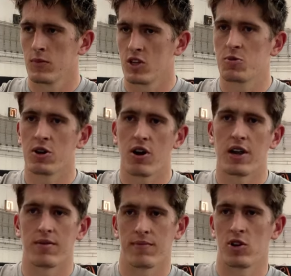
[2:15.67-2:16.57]
It's been
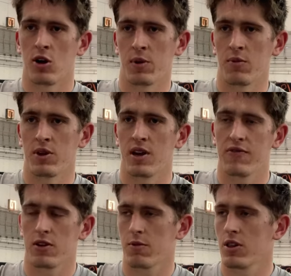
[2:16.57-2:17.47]
great. You know, we
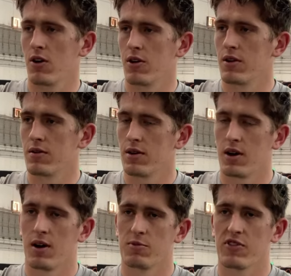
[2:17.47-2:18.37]
definitely reloaded.
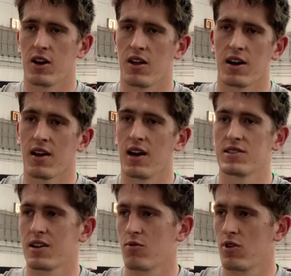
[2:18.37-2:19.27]
We've got a lot of
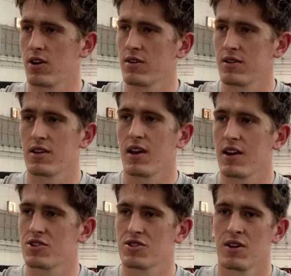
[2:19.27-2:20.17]
guys that can run,
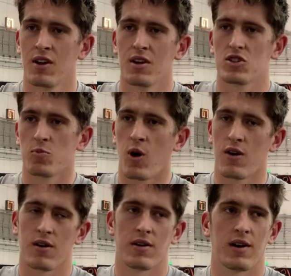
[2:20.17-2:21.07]
catch,
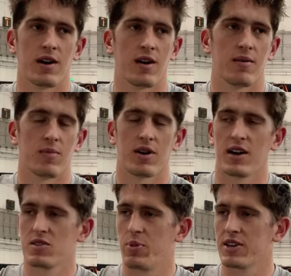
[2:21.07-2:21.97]
smart. Our
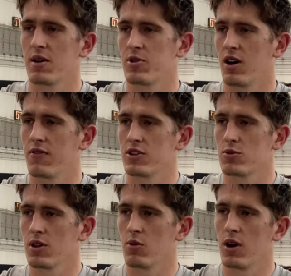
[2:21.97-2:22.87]
guys have picked up the offense
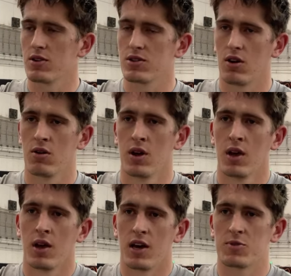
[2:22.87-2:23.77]
really well. So
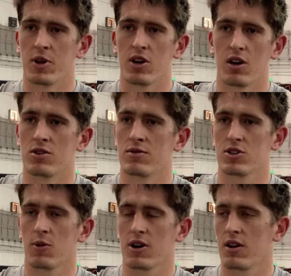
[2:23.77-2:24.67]
it's been good
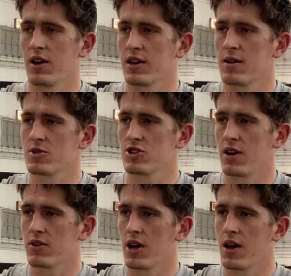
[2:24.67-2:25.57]
just working on that chemistry
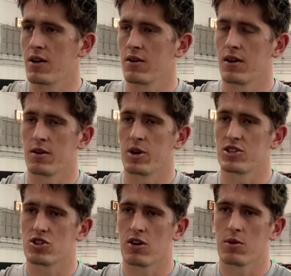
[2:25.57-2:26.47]
every day. And
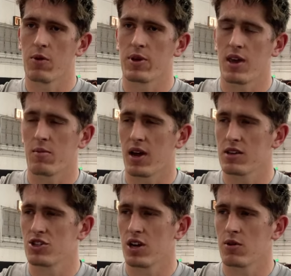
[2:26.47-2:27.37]
it started when we came back
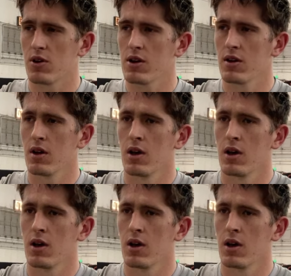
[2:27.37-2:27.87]
in January.